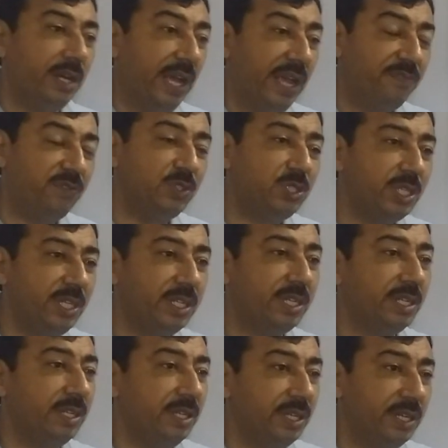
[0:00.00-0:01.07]
efficient
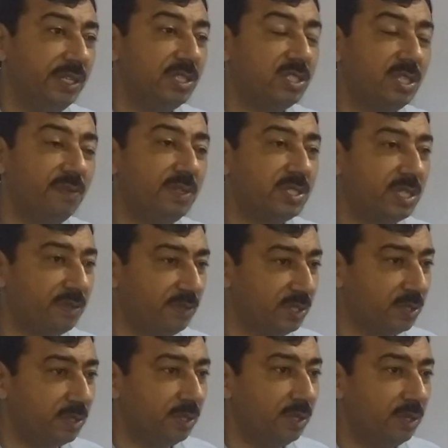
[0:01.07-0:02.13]
civil
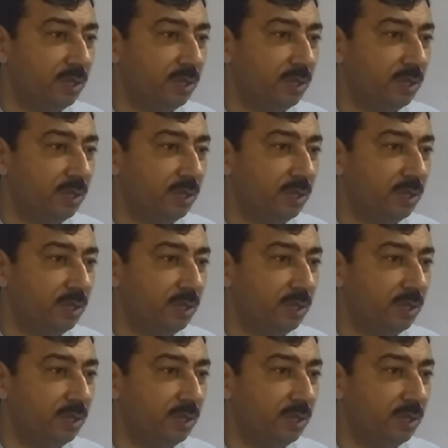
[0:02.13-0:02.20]
service